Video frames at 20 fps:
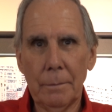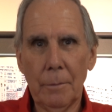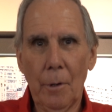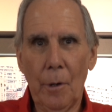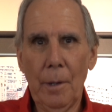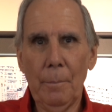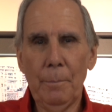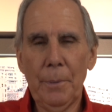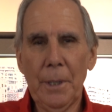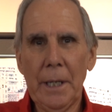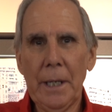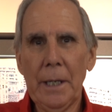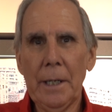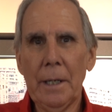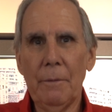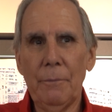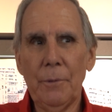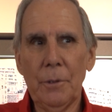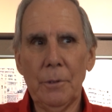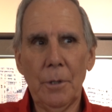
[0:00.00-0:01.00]
OMP,
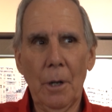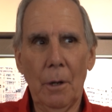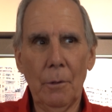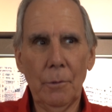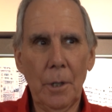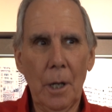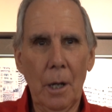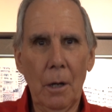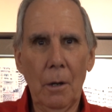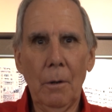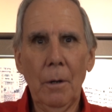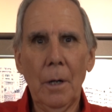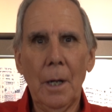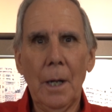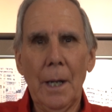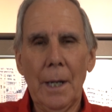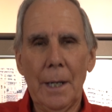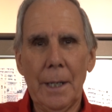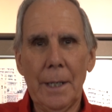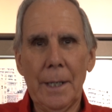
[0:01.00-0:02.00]
if you don't know,
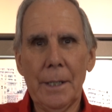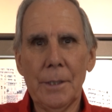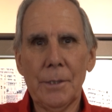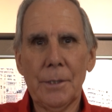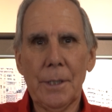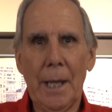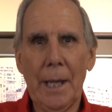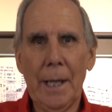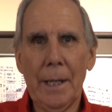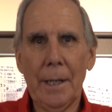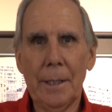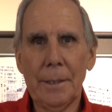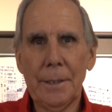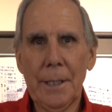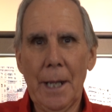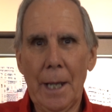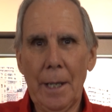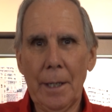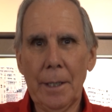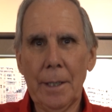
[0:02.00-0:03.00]
is an
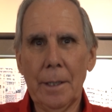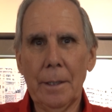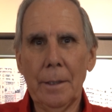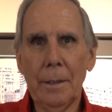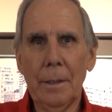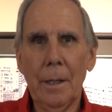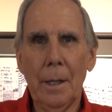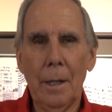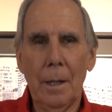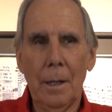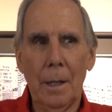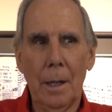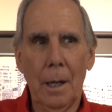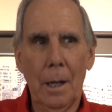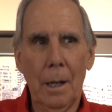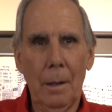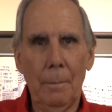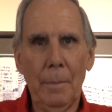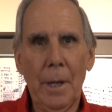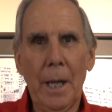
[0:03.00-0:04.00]
Italian
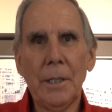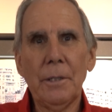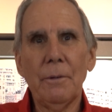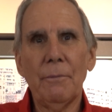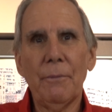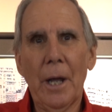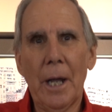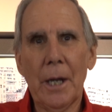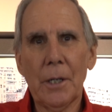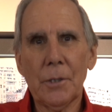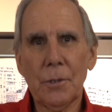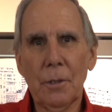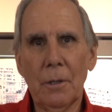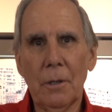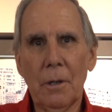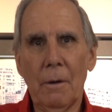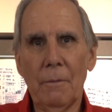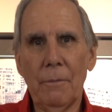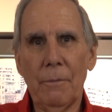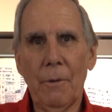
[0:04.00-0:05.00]
uh,
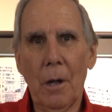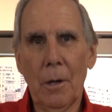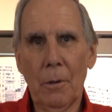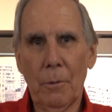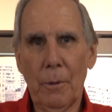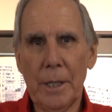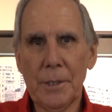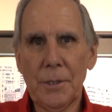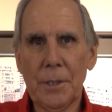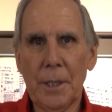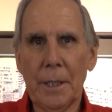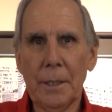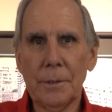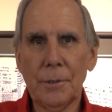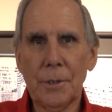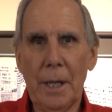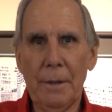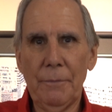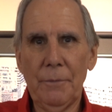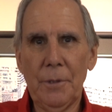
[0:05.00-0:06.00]
manufacturer of auto racing
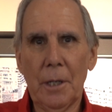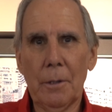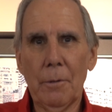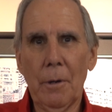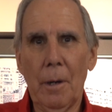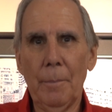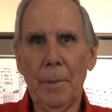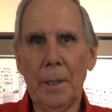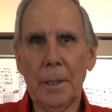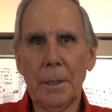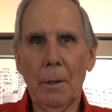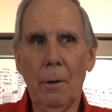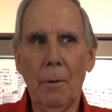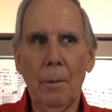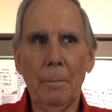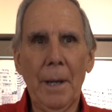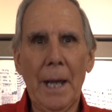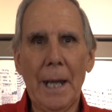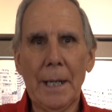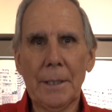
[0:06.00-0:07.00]
safety equipment
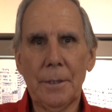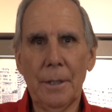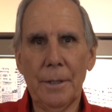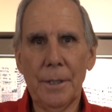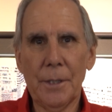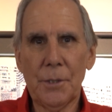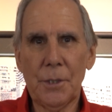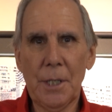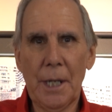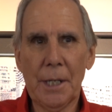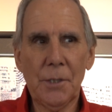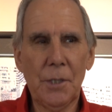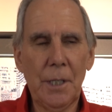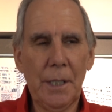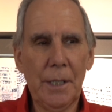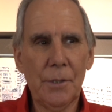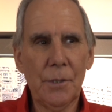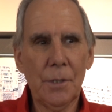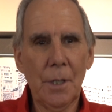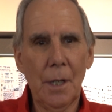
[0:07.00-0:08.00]
going back to the
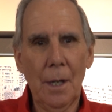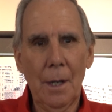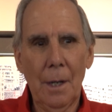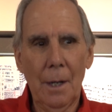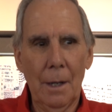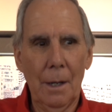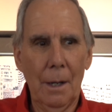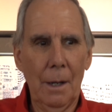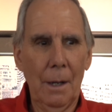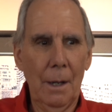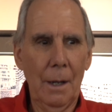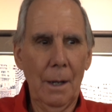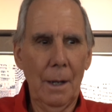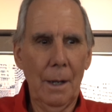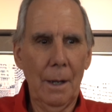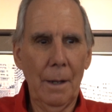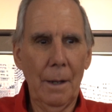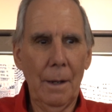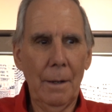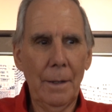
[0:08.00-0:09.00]
60s.
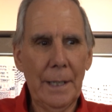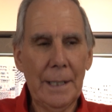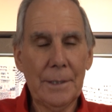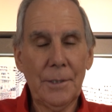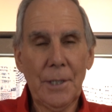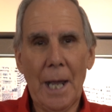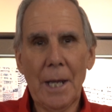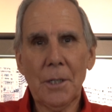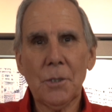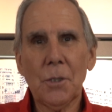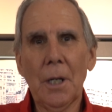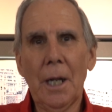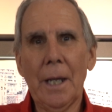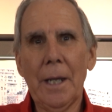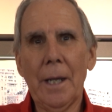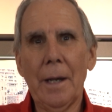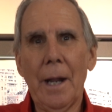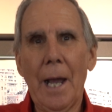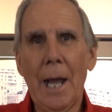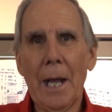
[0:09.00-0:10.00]
Uh, it's
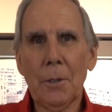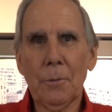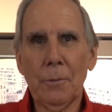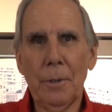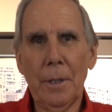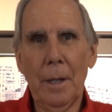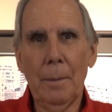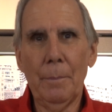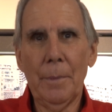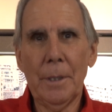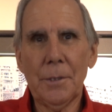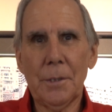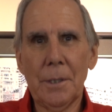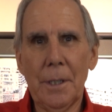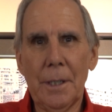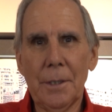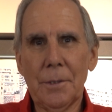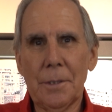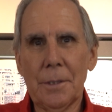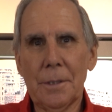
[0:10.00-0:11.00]
actually an acronym. It's,
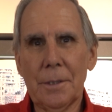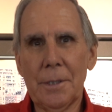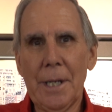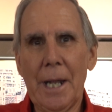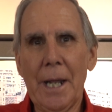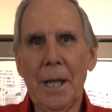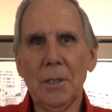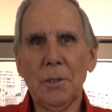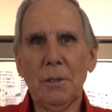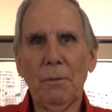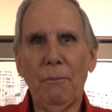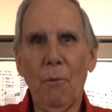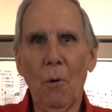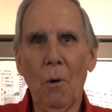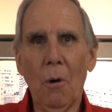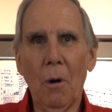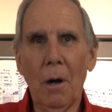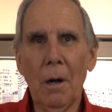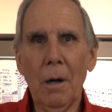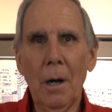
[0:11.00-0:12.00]
it stands
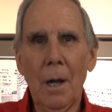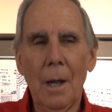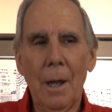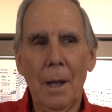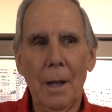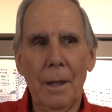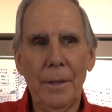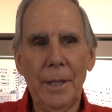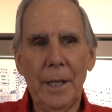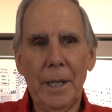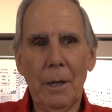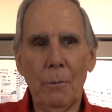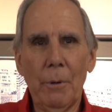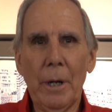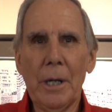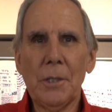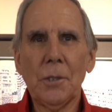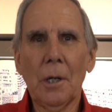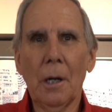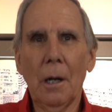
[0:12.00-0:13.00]
for the
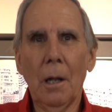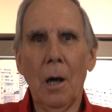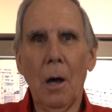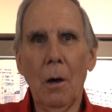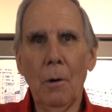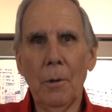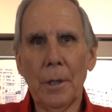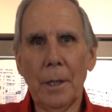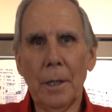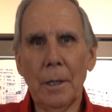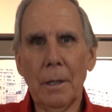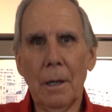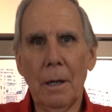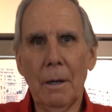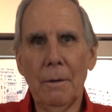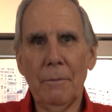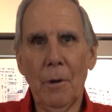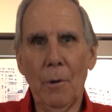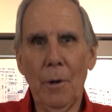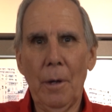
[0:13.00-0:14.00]
original owner
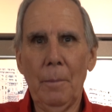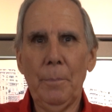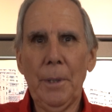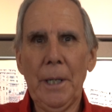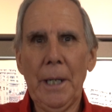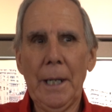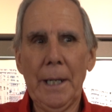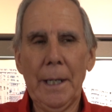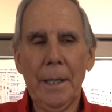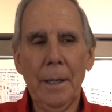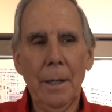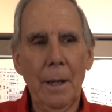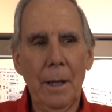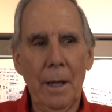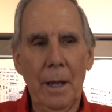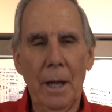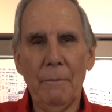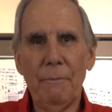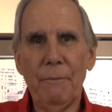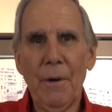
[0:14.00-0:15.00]
of OMP
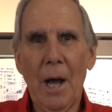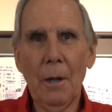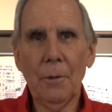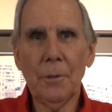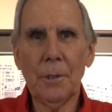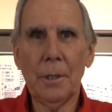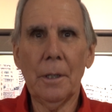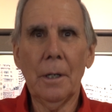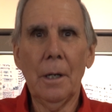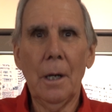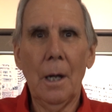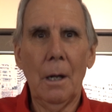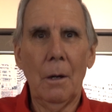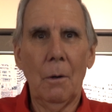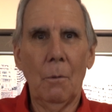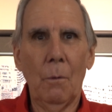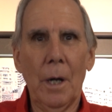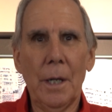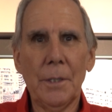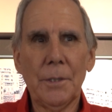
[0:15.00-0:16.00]
and founder
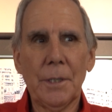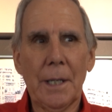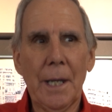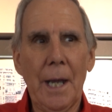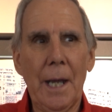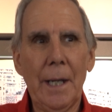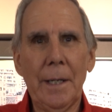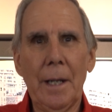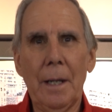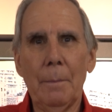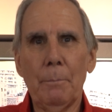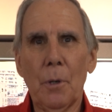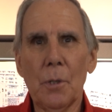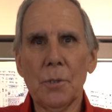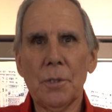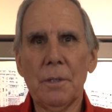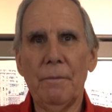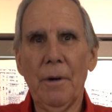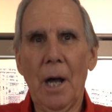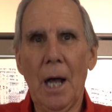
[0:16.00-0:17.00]
was a guy named
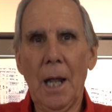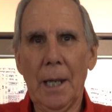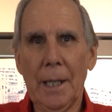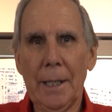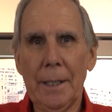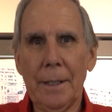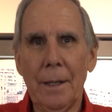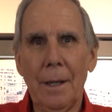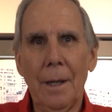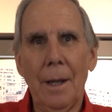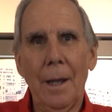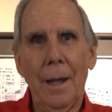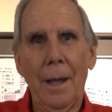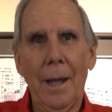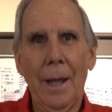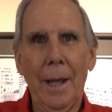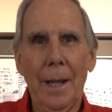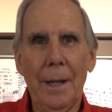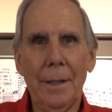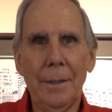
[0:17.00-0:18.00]
Percivale.
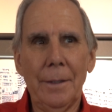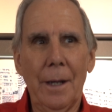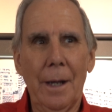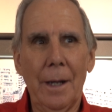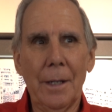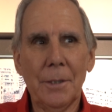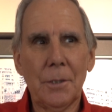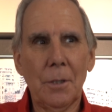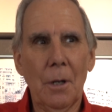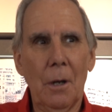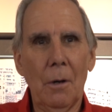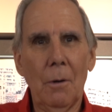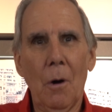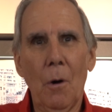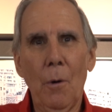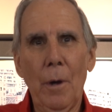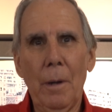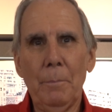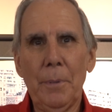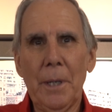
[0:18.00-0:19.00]
And uh, so
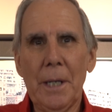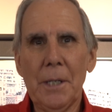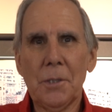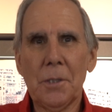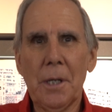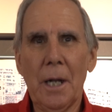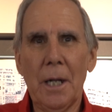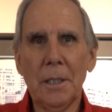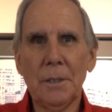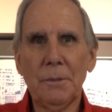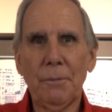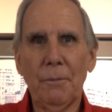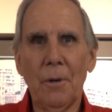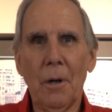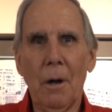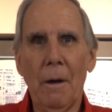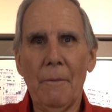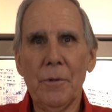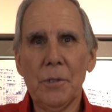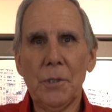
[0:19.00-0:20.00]
OMP stands
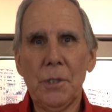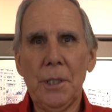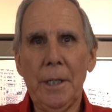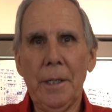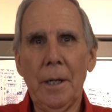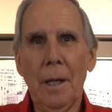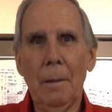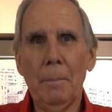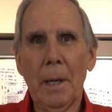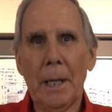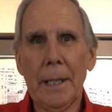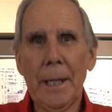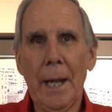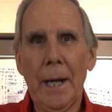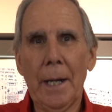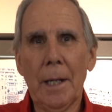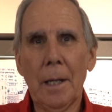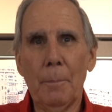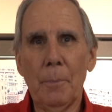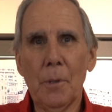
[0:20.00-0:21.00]
for Officina
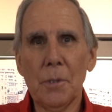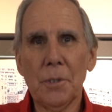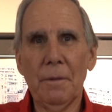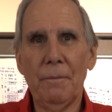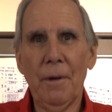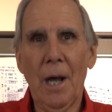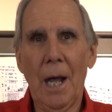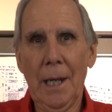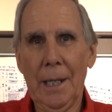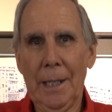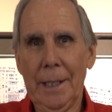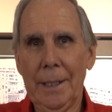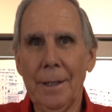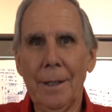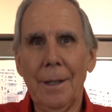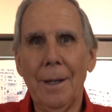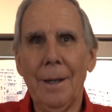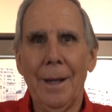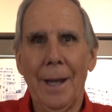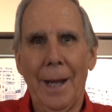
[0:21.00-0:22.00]
Meccanica Percivale
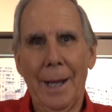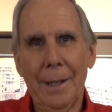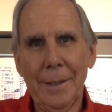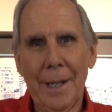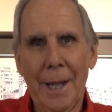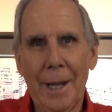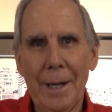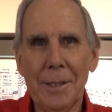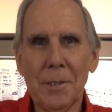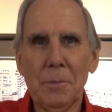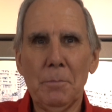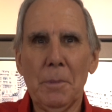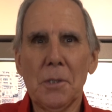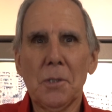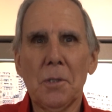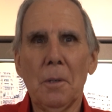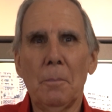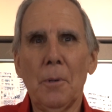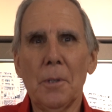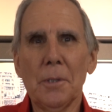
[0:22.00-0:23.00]
and that is
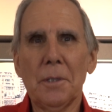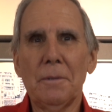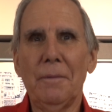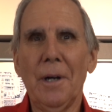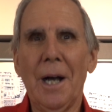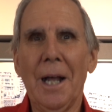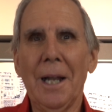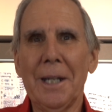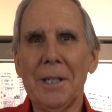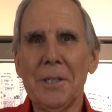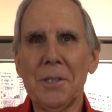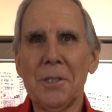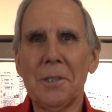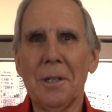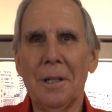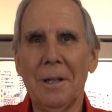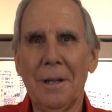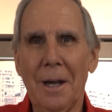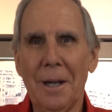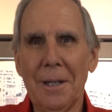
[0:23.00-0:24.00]
Mr. Percivale's
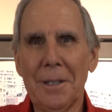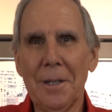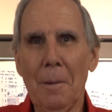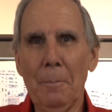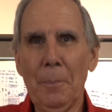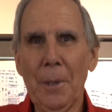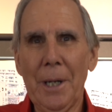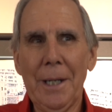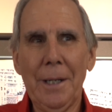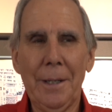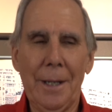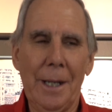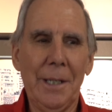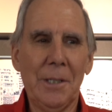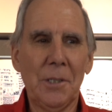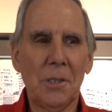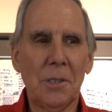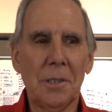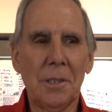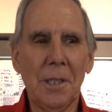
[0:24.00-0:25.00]
uh, company.
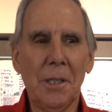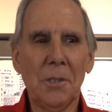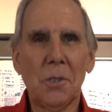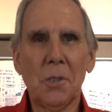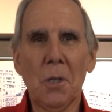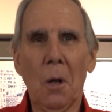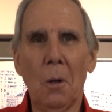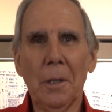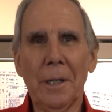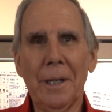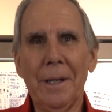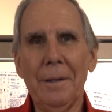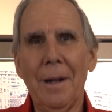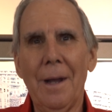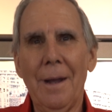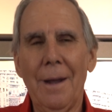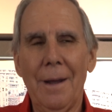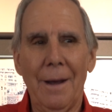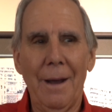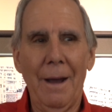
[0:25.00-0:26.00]
He's since sold it.
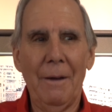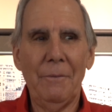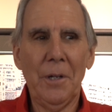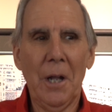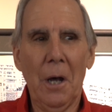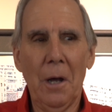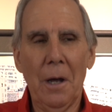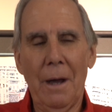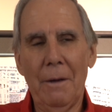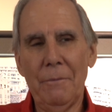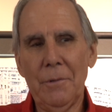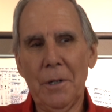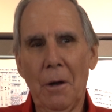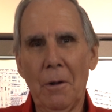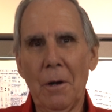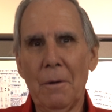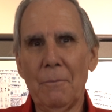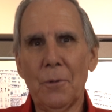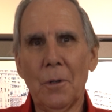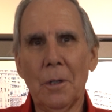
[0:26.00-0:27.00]
I've, no, I've
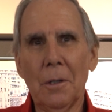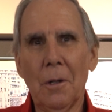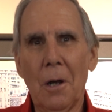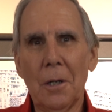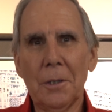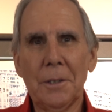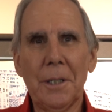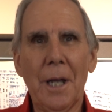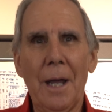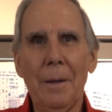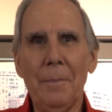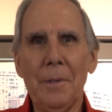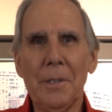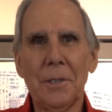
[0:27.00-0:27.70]
known him for a long time.